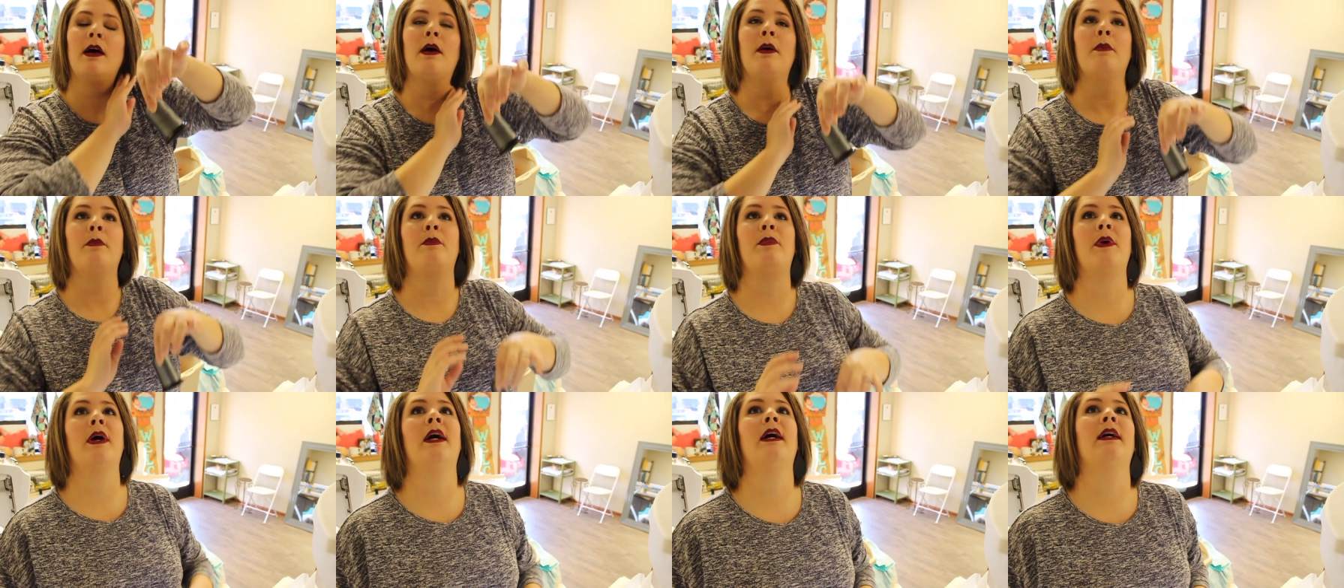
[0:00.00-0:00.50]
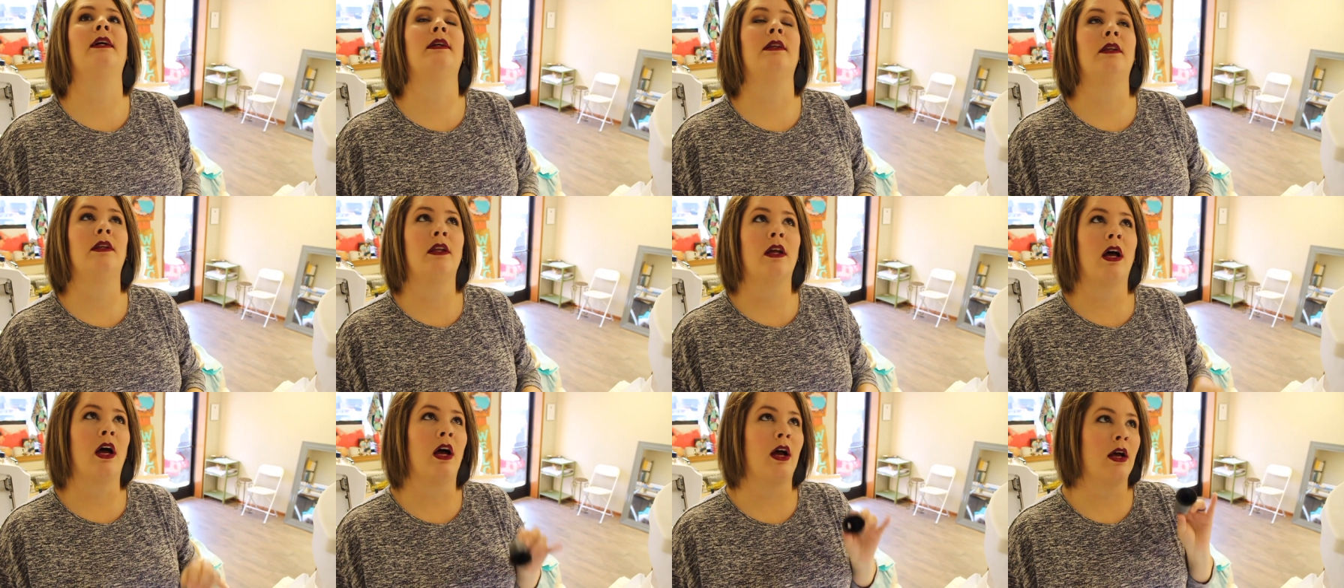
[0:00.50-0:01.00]
But
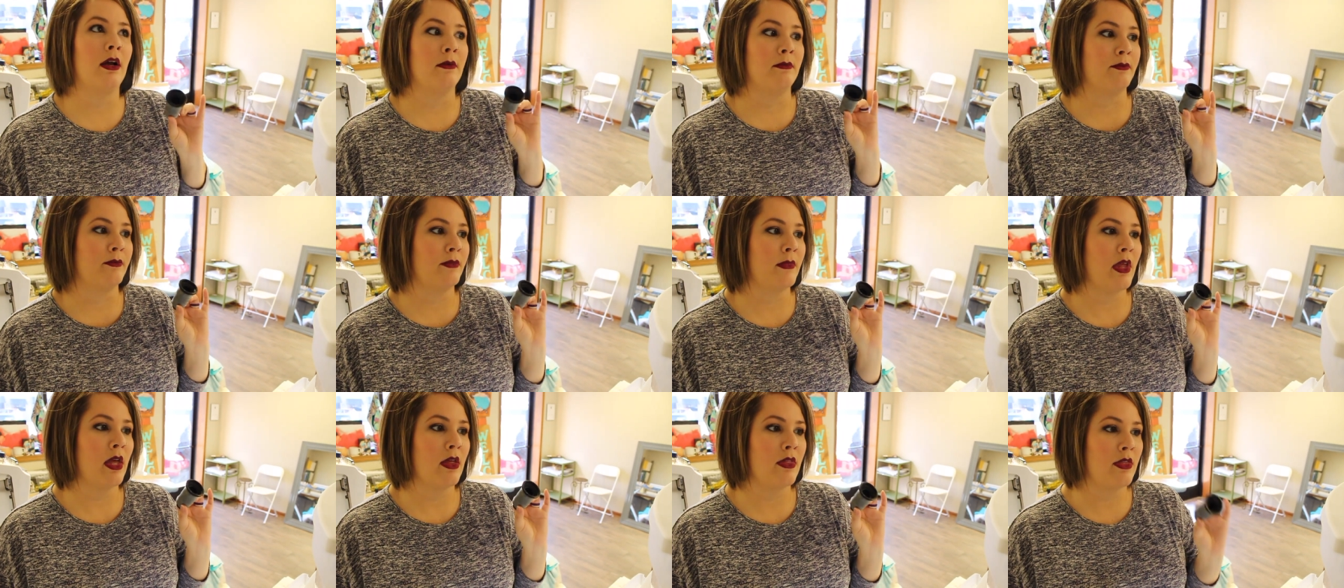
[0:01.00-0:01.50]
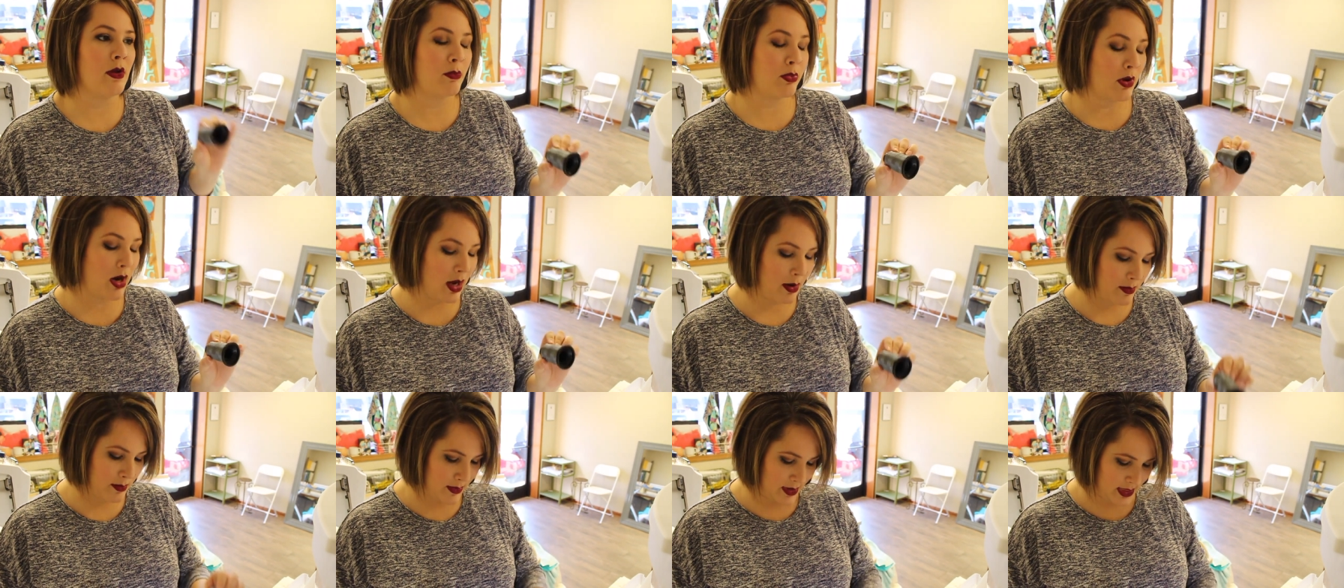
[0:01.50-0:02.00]
the
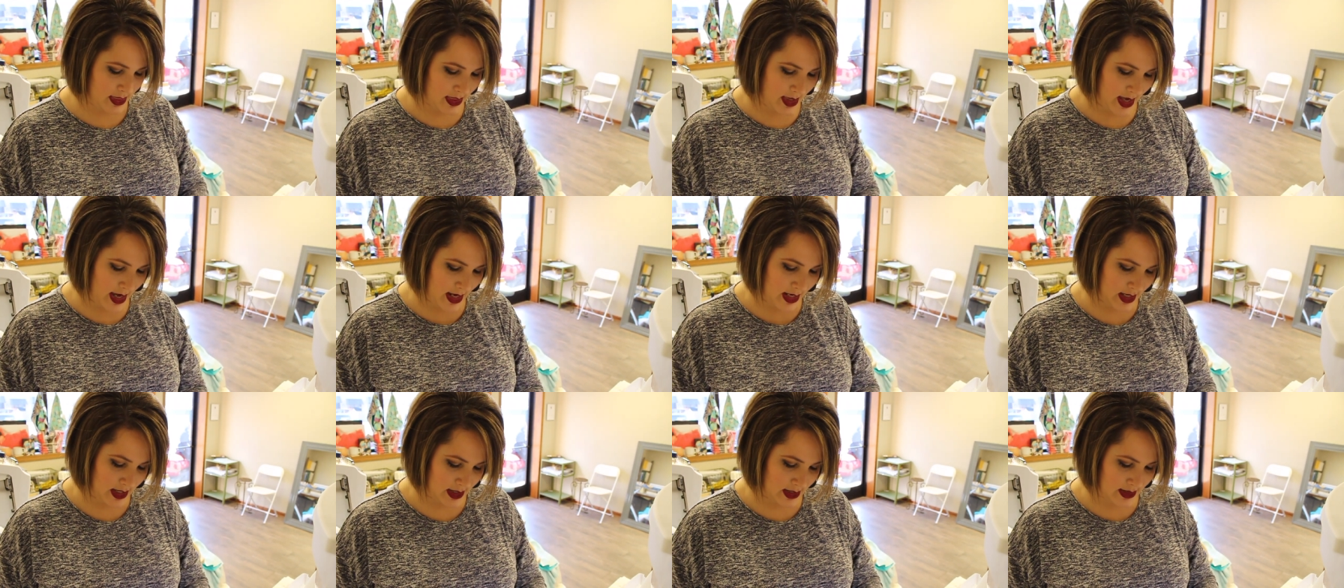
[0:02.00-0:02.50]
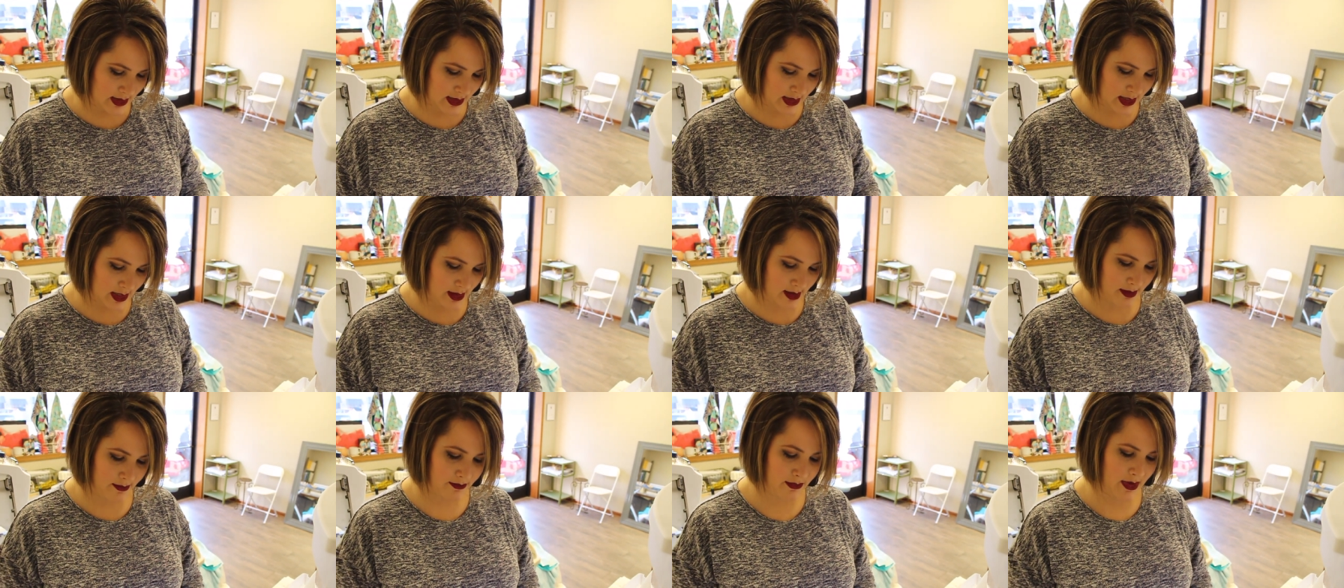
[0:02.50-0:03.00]
problem with that is
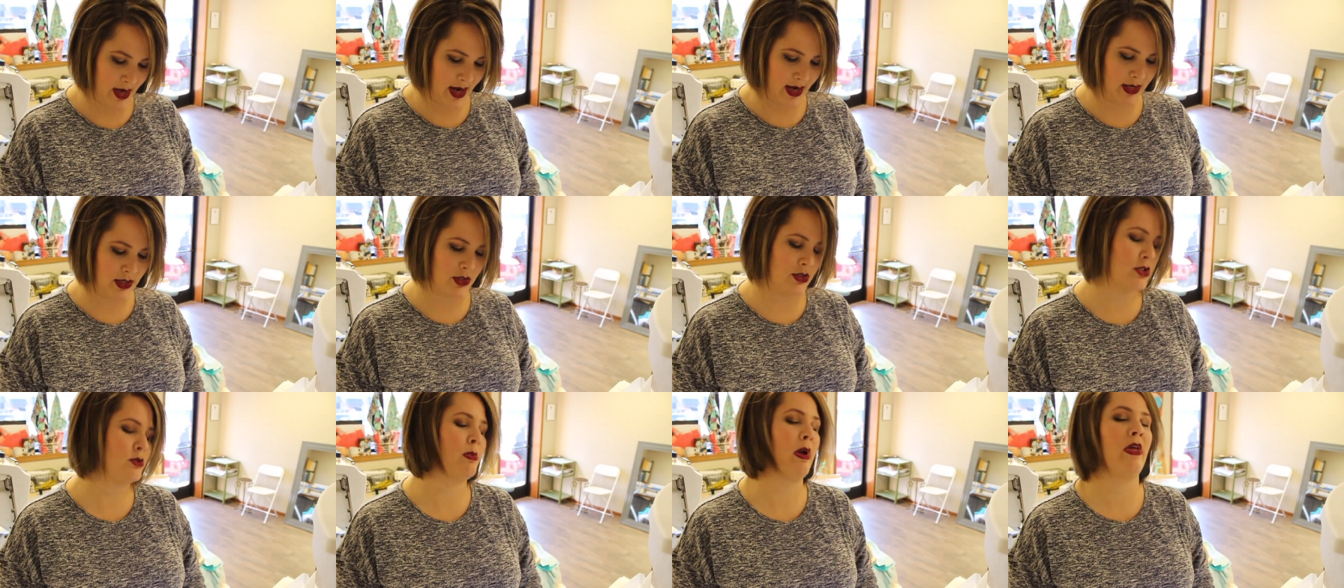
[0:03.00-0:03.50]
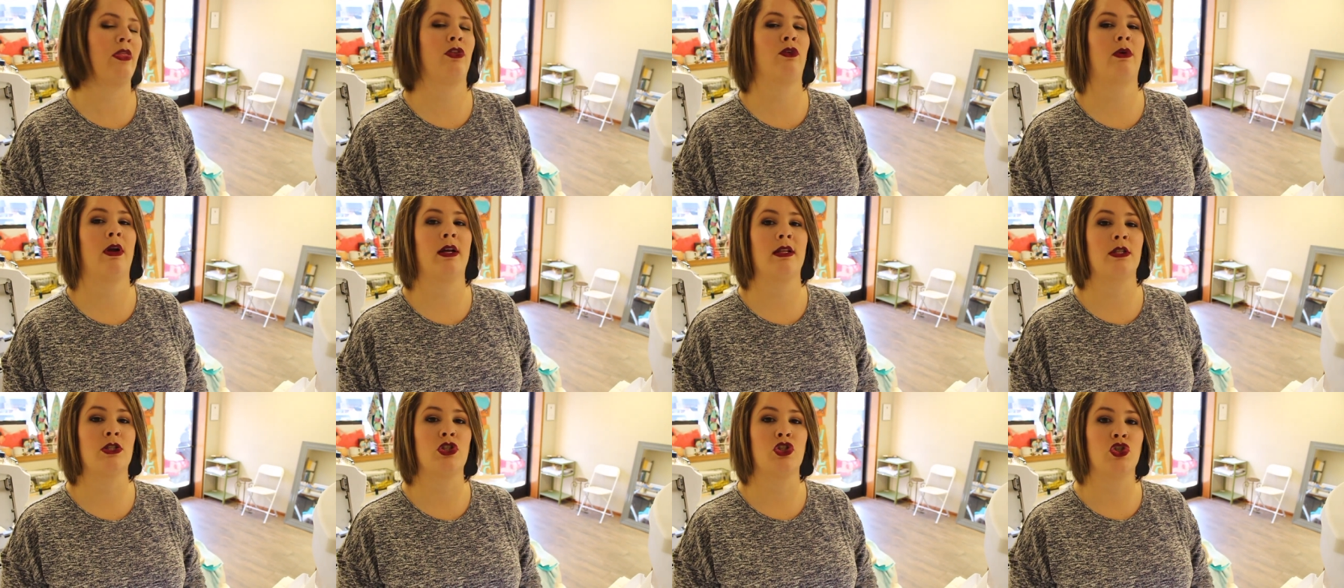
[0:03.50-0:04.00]
I use my
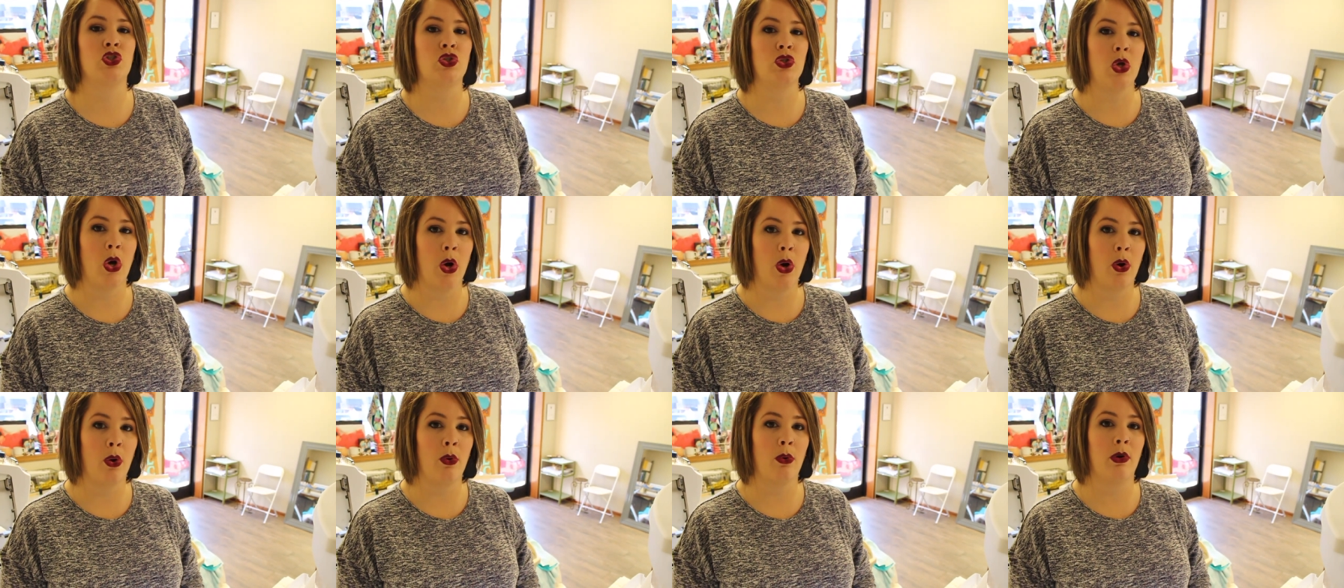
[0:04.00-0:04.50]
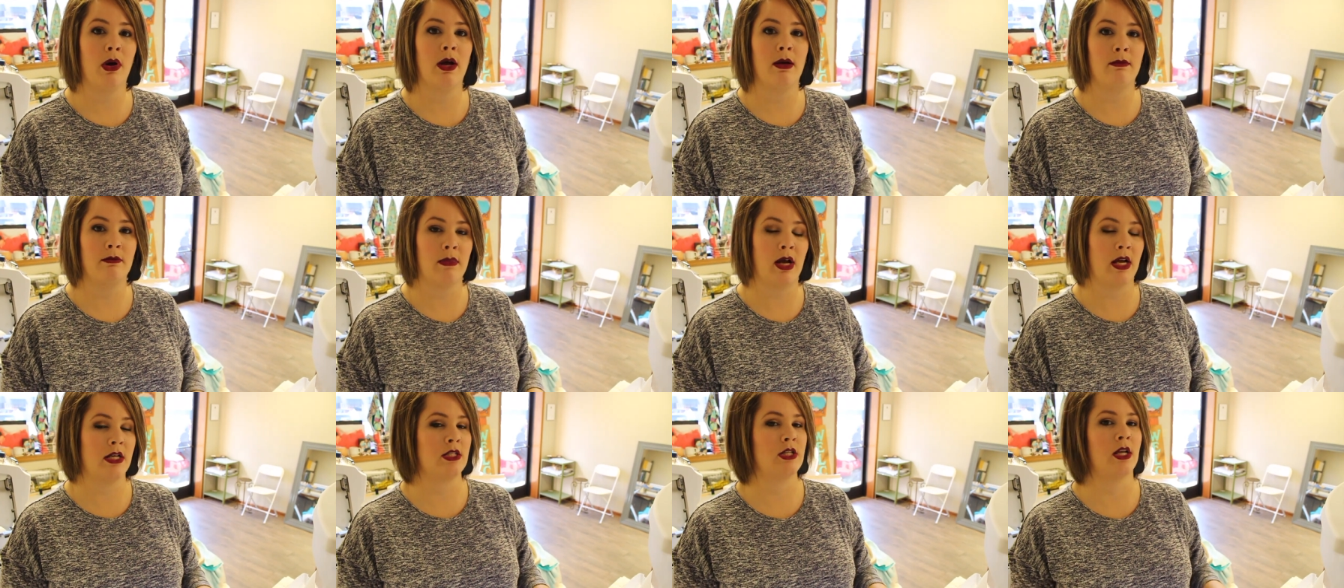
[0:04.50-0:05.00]
threads so
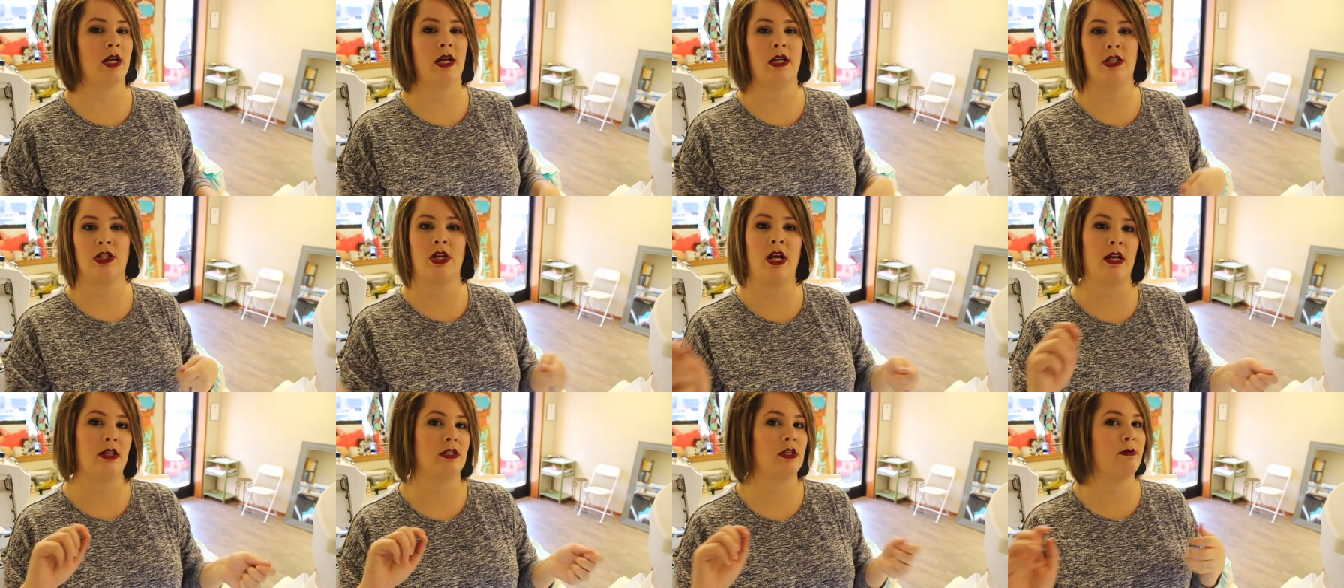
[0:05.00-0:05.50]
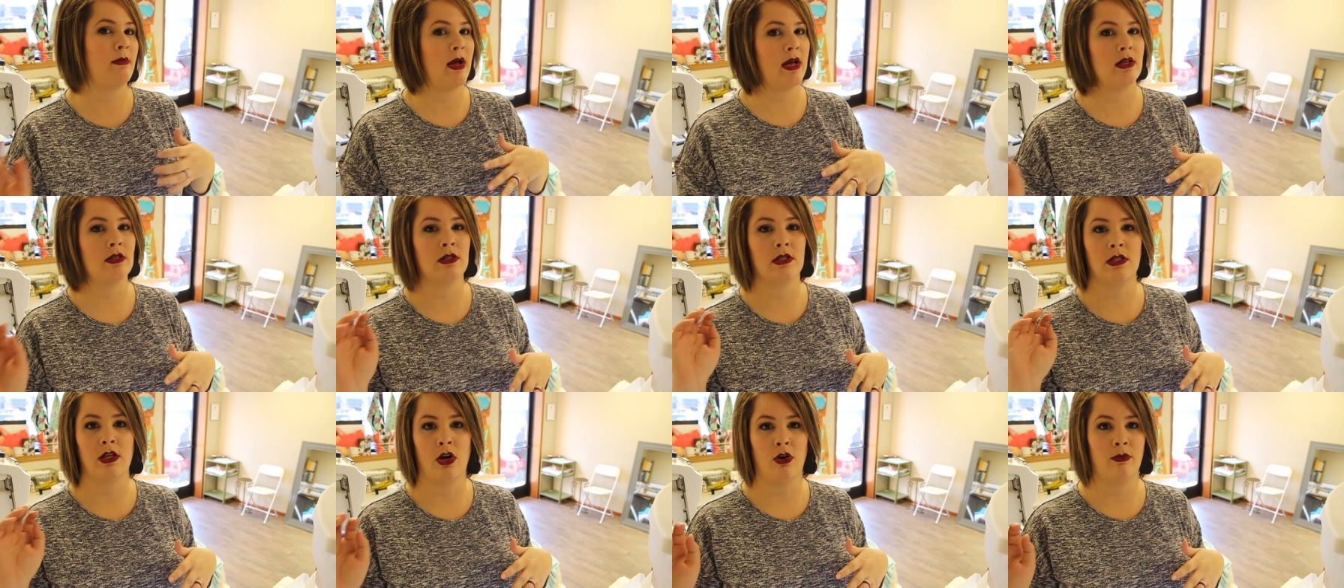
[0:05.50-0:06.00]
much, and I change them
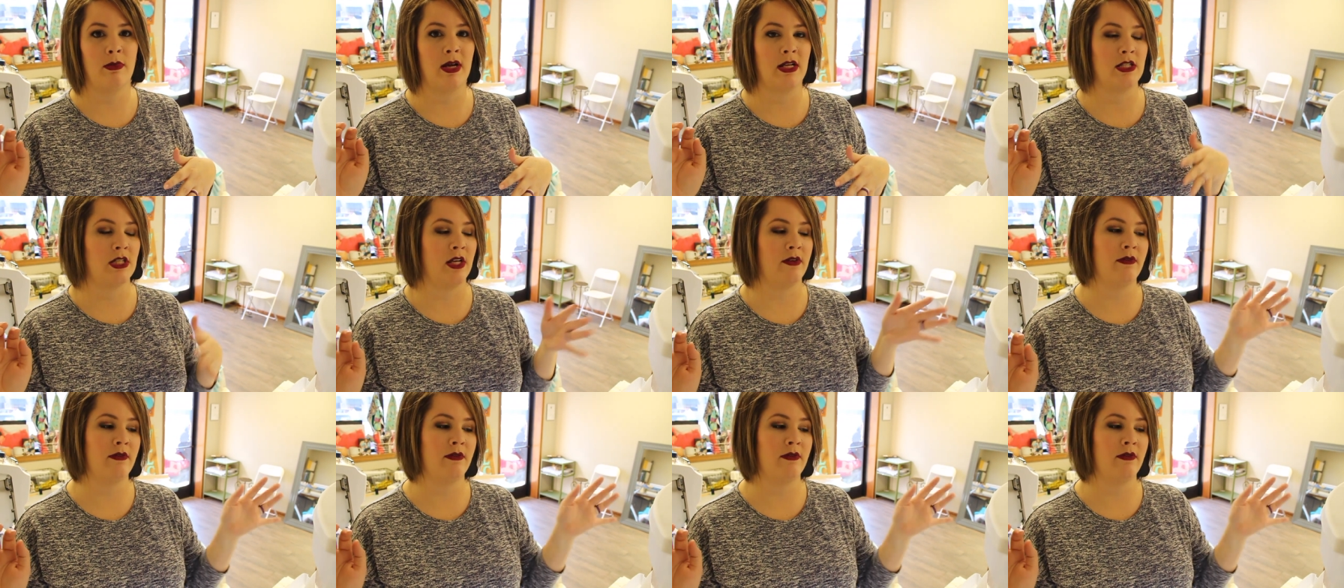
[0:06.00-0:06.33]
out so much.